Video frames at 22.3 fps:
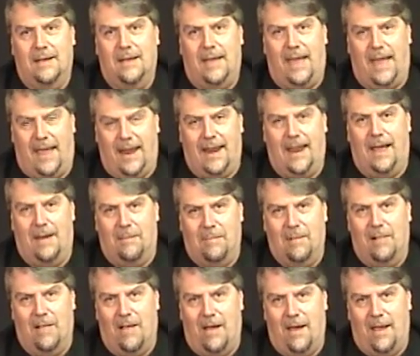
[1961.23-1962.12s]
Aunt
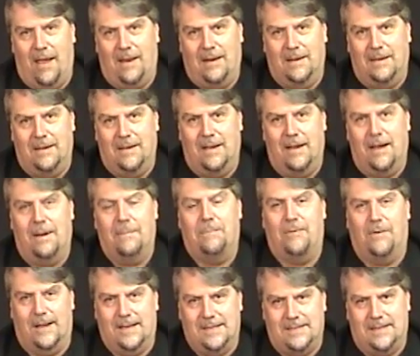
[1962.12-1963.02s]
Emmeline a
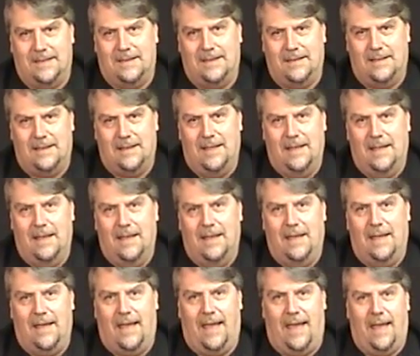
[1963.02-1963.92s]
present.
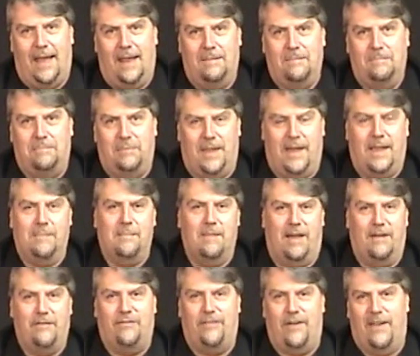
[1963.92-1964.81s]
And being
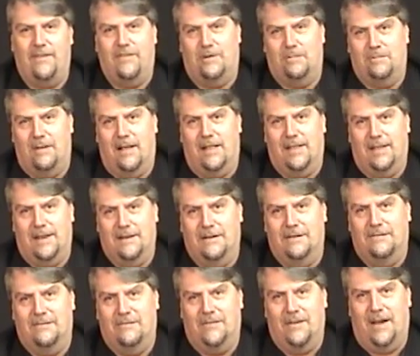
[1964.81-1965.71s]
my favorite
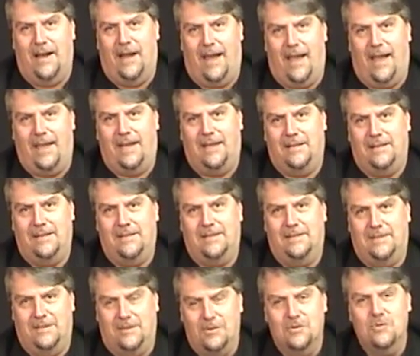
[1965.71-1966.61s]
relative, I
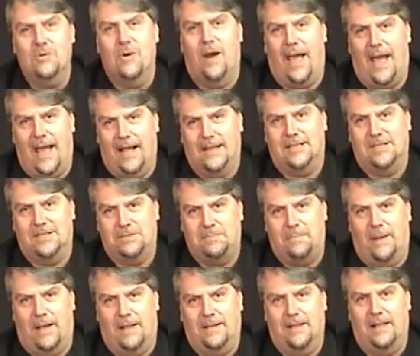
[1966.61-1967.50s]
knew I had to
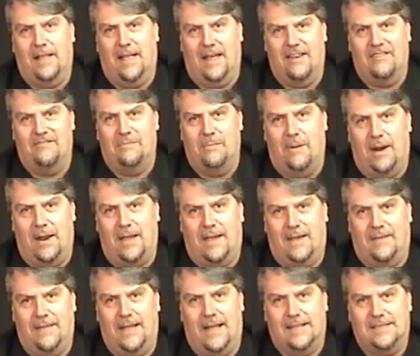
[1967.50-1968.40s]
spend a lot of money,
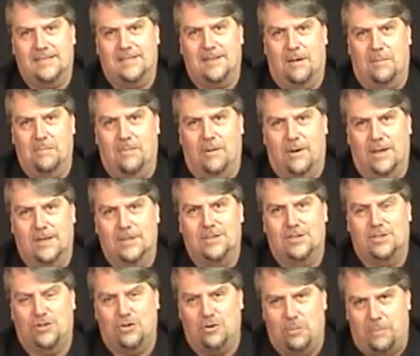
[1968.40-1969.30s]
and that sum
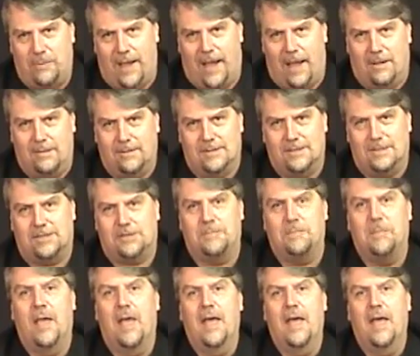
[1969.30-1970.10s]
was £2.